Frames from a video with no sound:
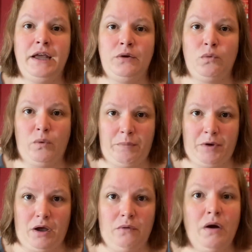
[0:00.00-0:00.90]
in
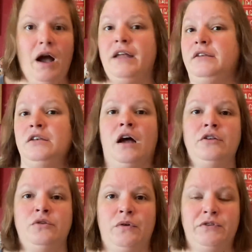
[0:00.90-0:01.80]
WIPGO. I did not
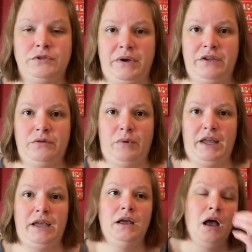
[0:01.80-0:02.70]
do it for
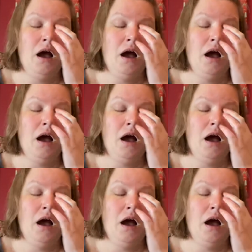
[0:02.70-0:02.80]
2020.